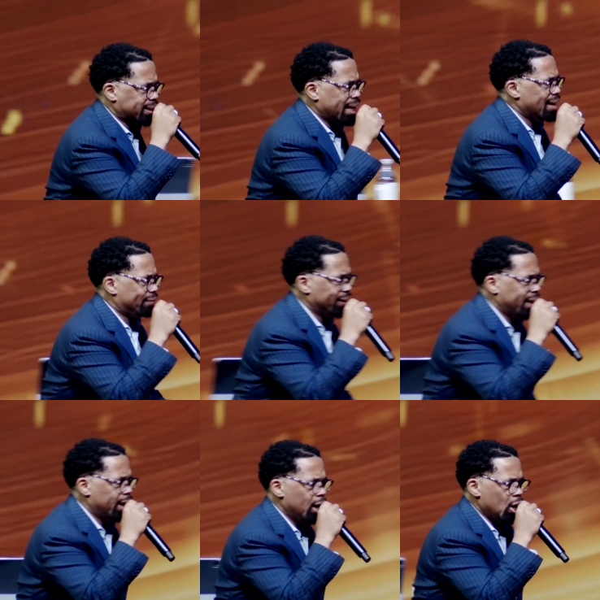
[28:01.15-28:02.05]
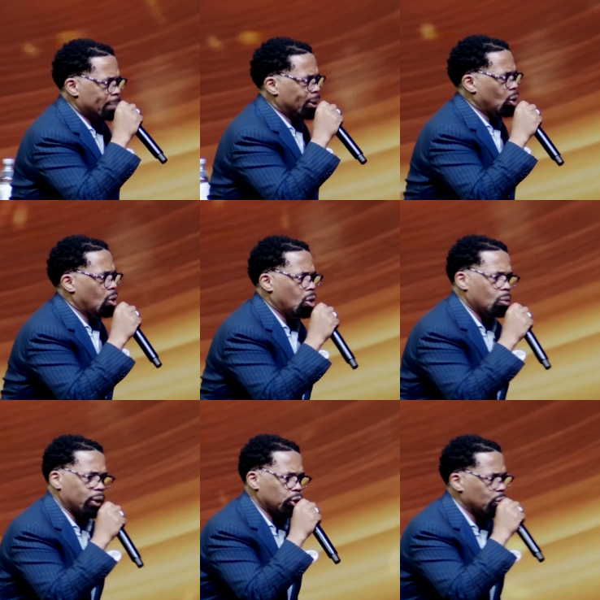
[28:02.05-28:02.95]
got time for that? But
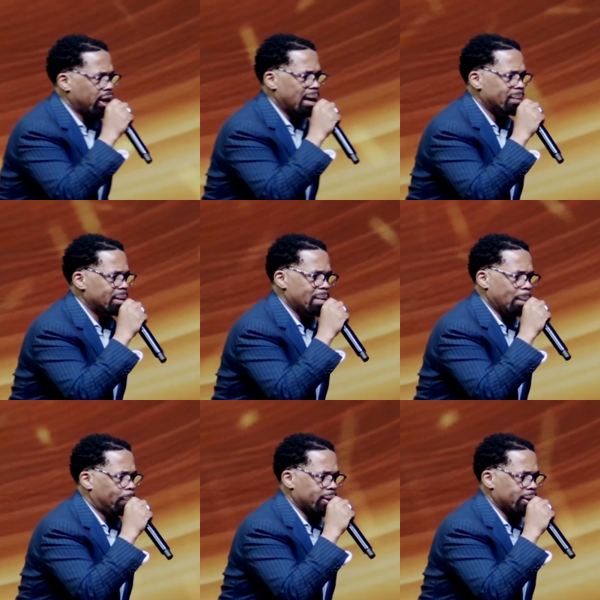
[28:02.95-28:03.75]
oh, when you come in my